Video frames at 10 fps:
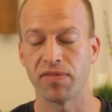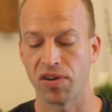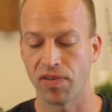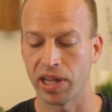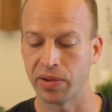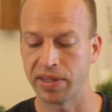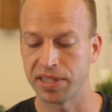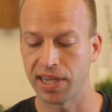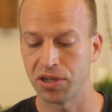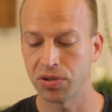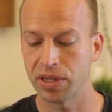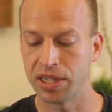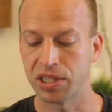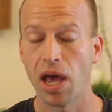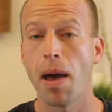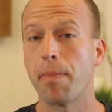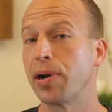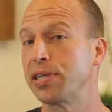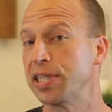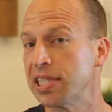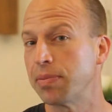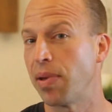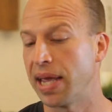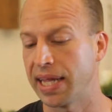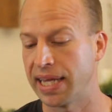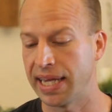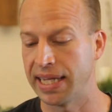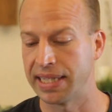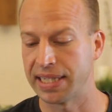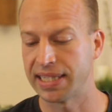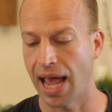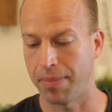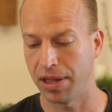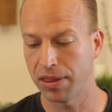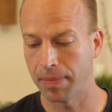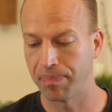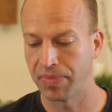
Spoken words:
if you're following the schedule, is participating in Sabbath.